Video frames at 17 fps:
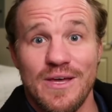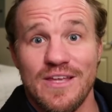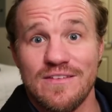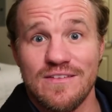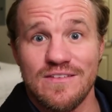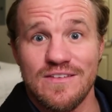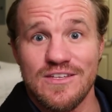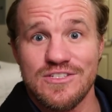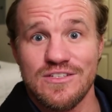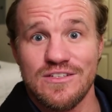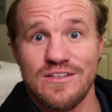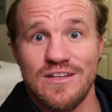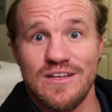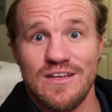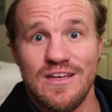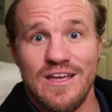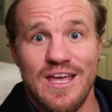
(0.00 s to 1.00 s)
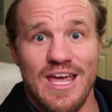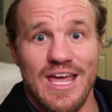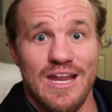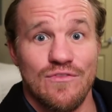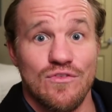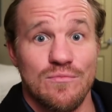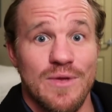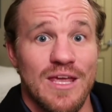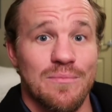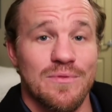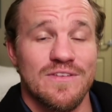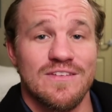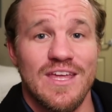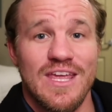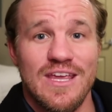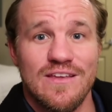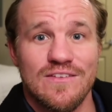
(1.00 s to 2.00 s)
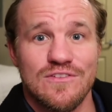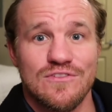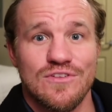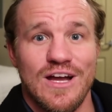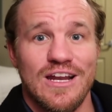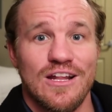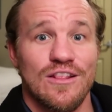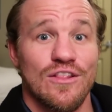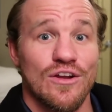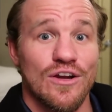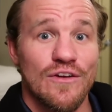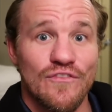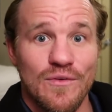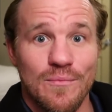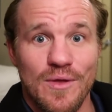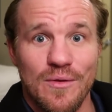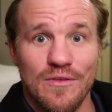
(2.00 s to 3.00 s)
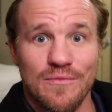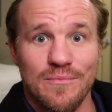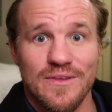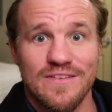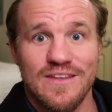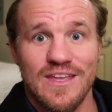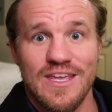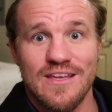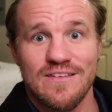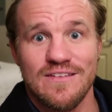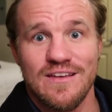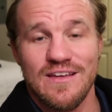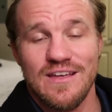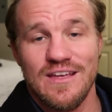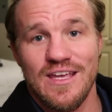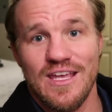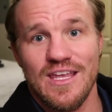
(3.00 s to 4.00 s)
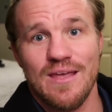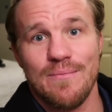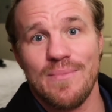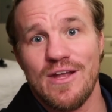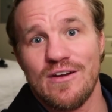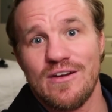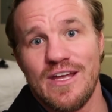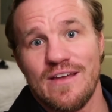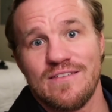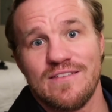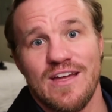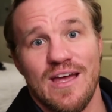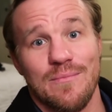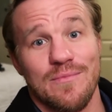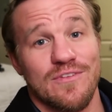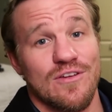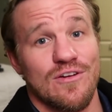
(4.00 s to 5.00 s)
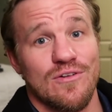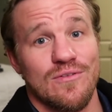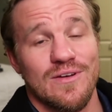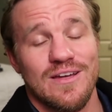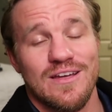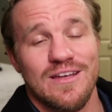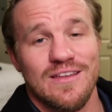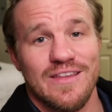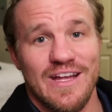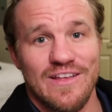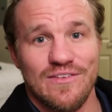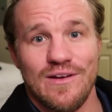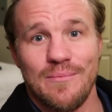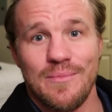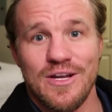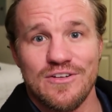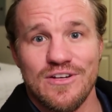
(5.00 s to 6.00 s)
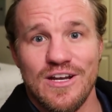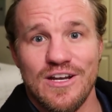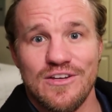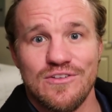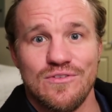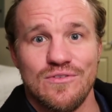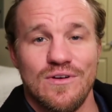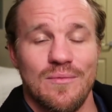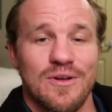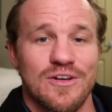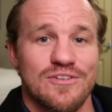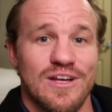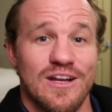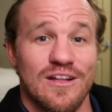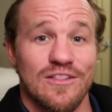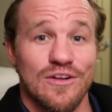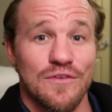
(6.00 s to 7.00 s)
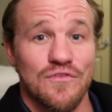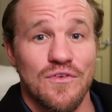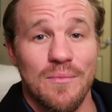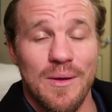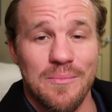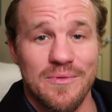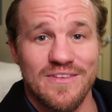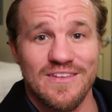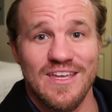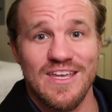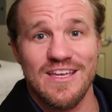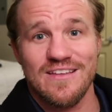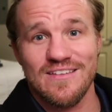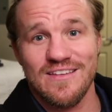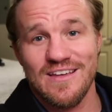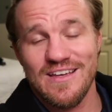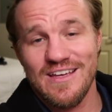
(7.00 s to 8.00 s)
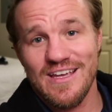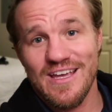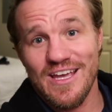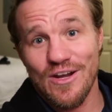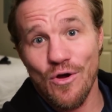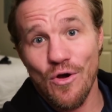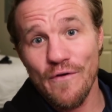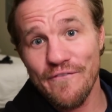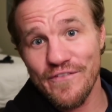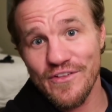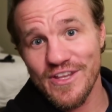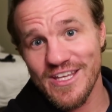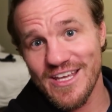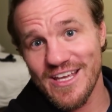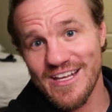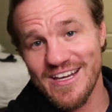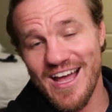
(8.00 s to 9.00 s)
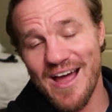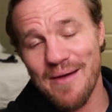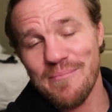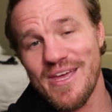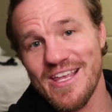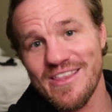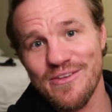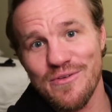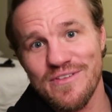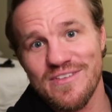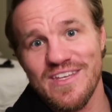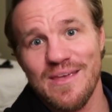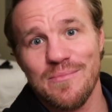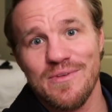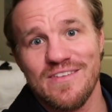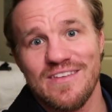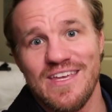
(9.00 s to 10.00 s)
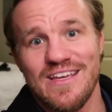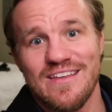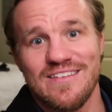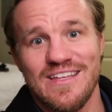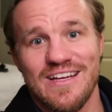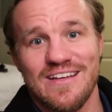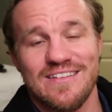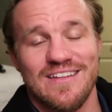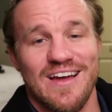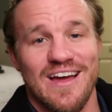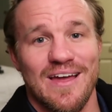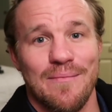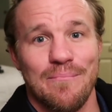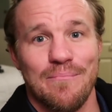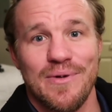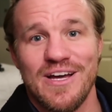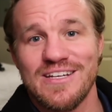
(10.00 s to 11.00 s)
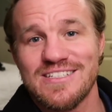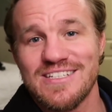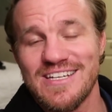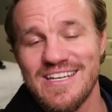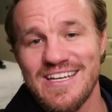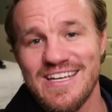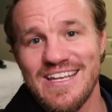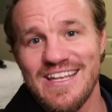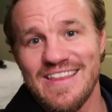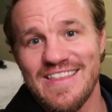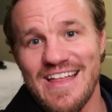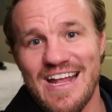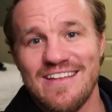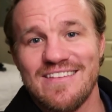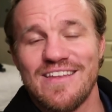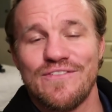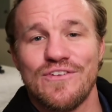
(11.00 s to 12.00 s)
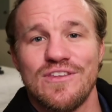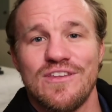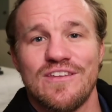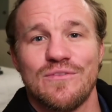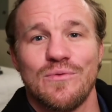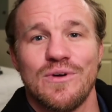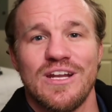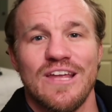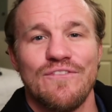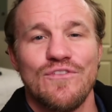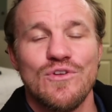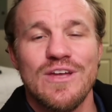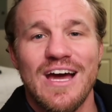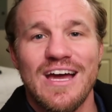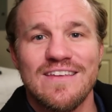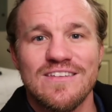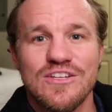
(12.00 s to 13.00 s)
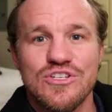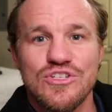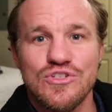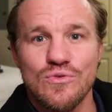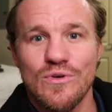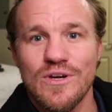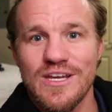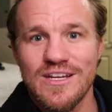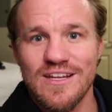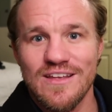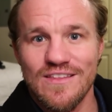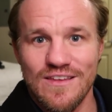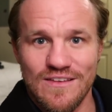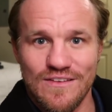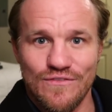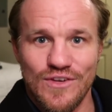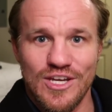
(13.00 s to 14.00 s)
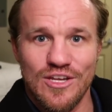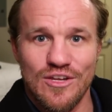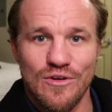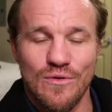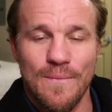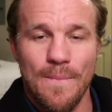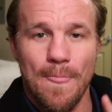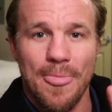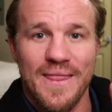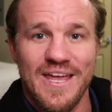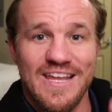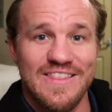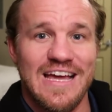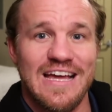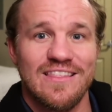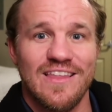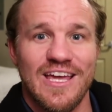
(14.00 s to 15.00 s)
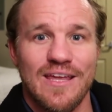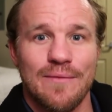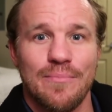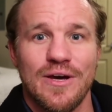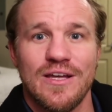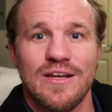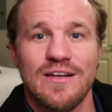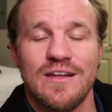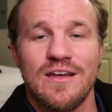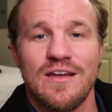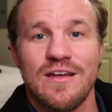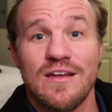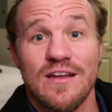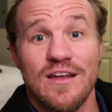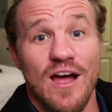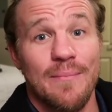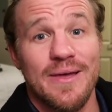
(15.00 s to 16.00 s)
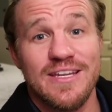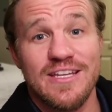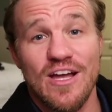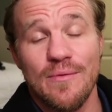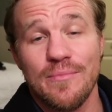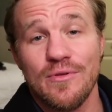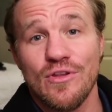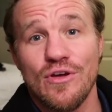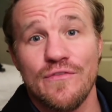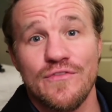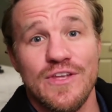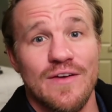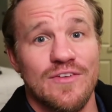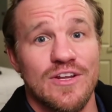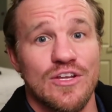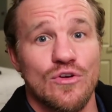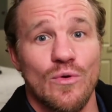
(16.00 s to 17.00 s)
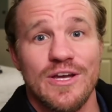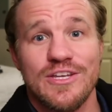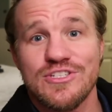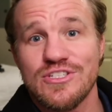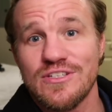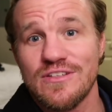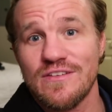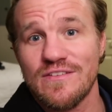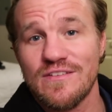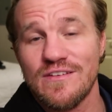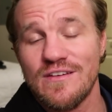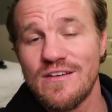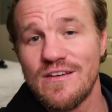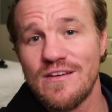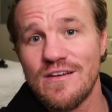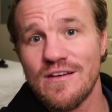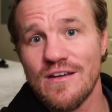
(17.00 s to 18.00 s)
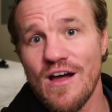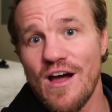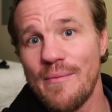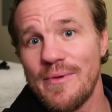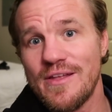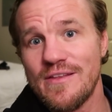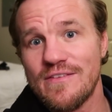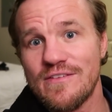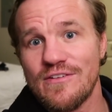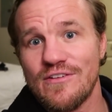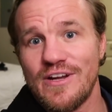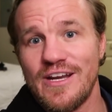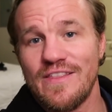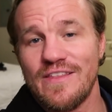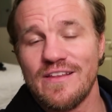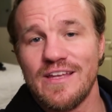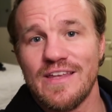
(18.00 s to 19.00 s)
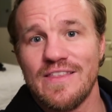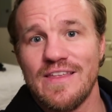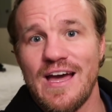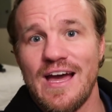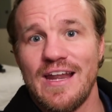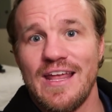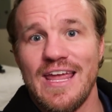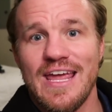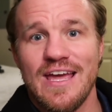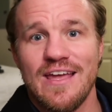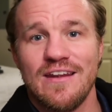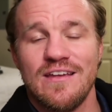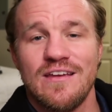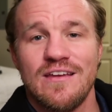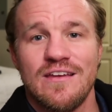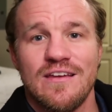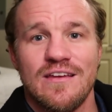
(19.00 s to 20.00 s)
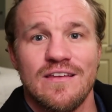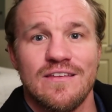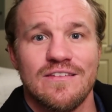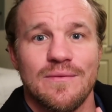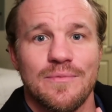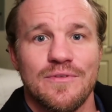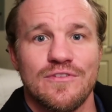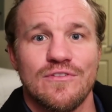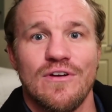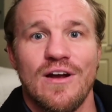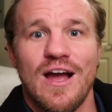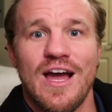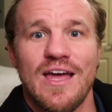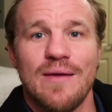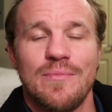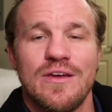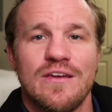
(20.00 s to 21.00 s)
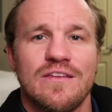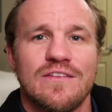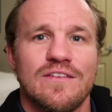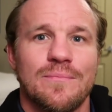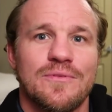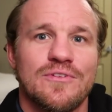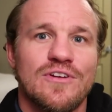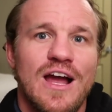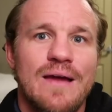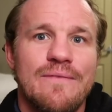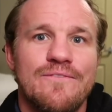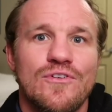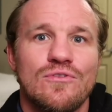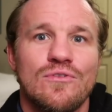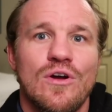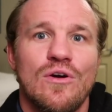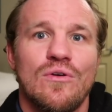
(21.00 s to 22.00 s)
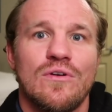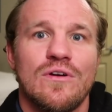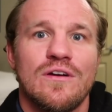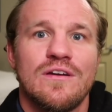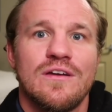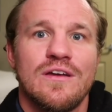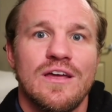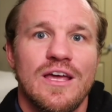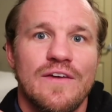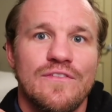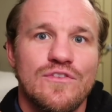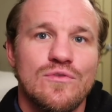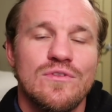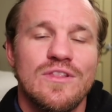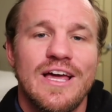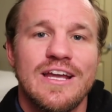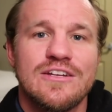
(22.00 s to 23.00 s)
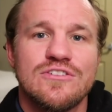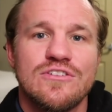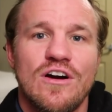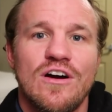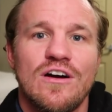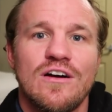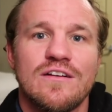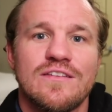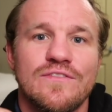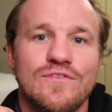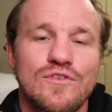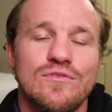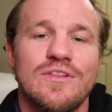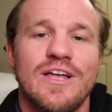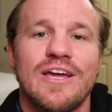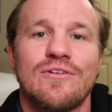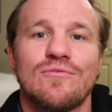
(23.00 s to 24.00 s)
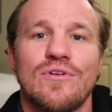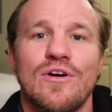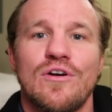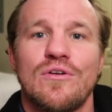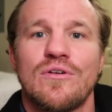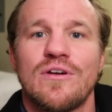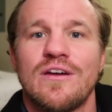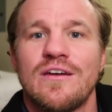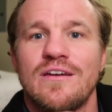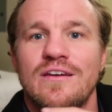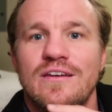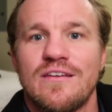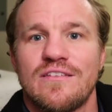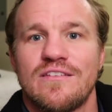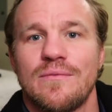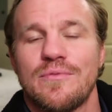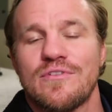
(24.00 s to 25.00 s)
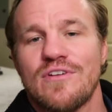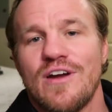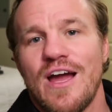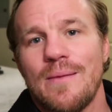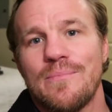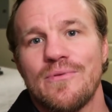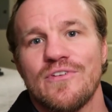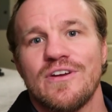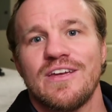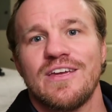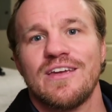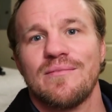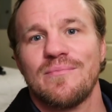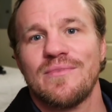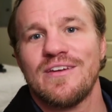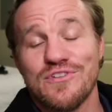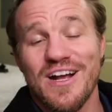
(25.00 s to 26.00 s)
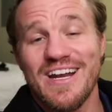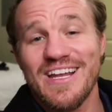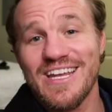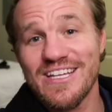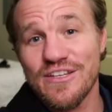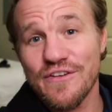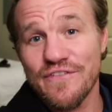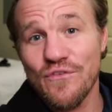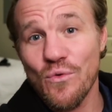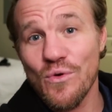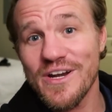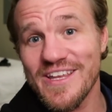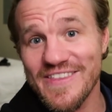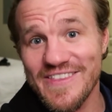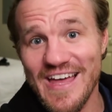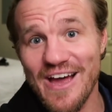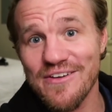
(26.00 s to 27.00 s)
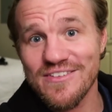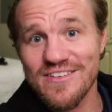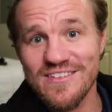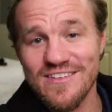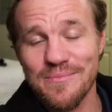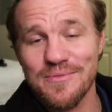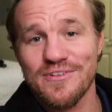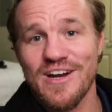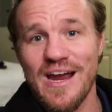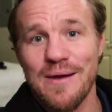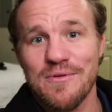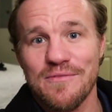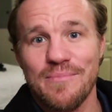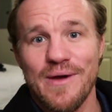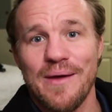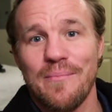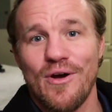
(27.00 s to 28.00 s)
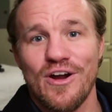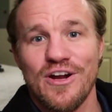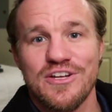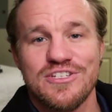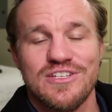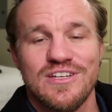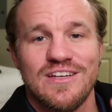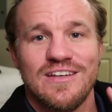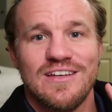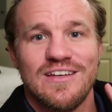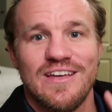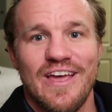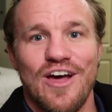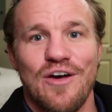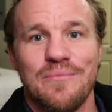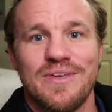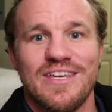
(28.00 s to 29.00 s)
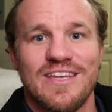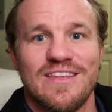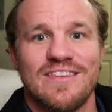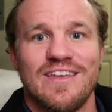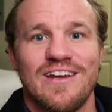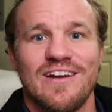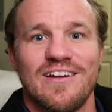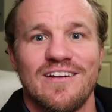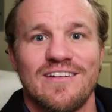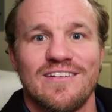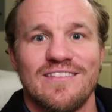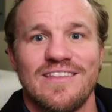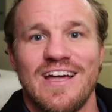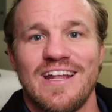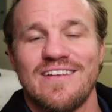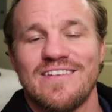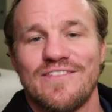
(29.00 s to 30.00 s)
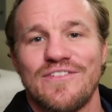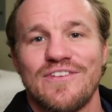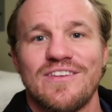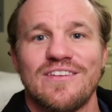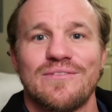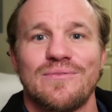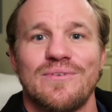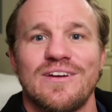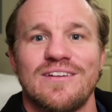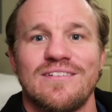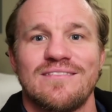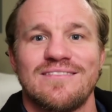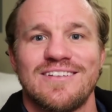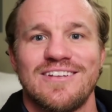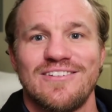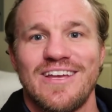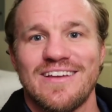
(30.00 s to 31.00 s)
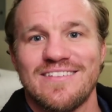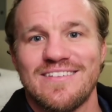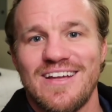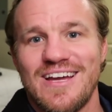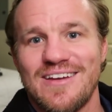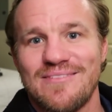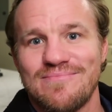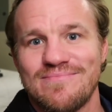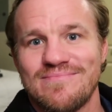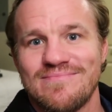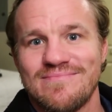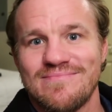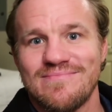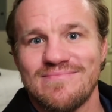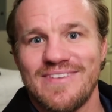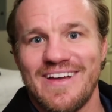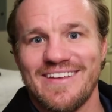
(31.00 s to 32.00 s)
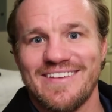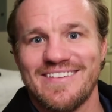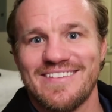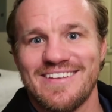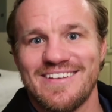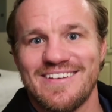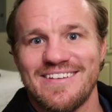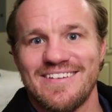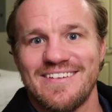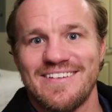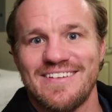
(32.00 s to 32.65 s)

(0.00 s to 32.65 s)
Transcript: best decision. And if you make mistakes, try to learn from those mistakes and get better next time. So that's what I'm gonna try to do. I'm gonna try to learn from my mistakes and hopefully not make those same mistakes next time. But that is it for this one. If you guys enjoyed this video, hit that like button. Comment down below if you have any questions comments or anything like that. And subscribe. Subscribe for Rogue. If you like dogs, if you like Rogue, subscribe for him. We're trying to get to 40,000 subscribers by March. Help me get there. That is it for this one. Till next time, I'll see you.